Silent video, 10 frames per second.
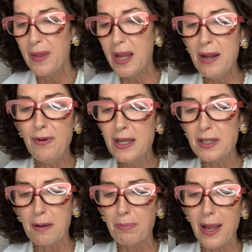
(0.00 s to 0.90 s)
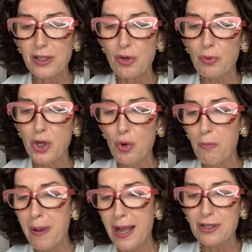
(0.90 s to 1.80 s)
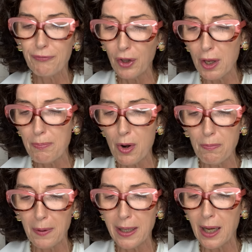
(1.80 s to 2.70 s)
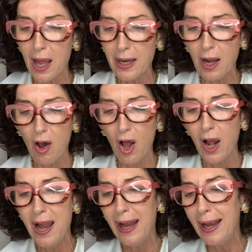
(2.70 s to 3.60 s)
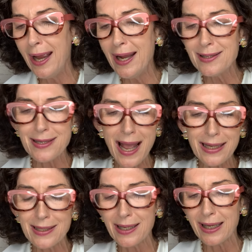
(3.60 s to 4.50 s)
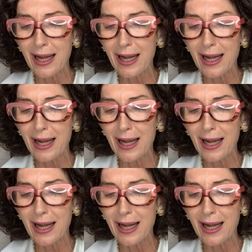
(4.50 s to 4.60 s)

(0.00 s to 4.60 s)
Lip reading: Even his complexion renewal pads, full of propylene glycol and salicylic